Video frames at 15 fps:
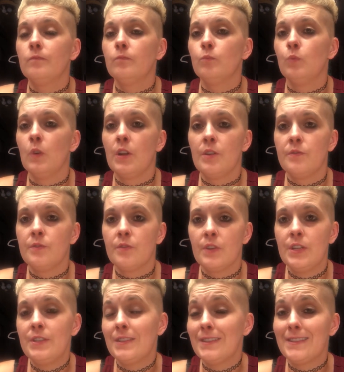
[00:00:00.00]
One of the
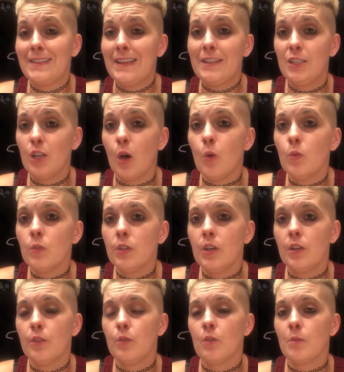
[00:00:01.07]
reasons they don't
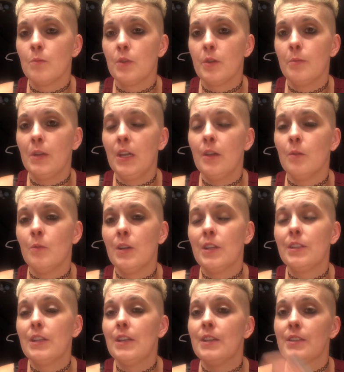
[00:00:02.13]
look normal to begin
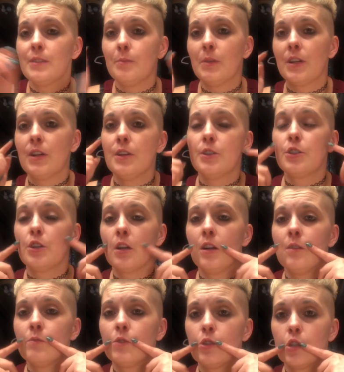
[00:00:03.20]
with is because your
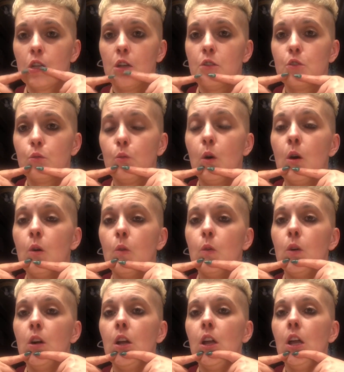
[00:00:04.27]
gums are so swole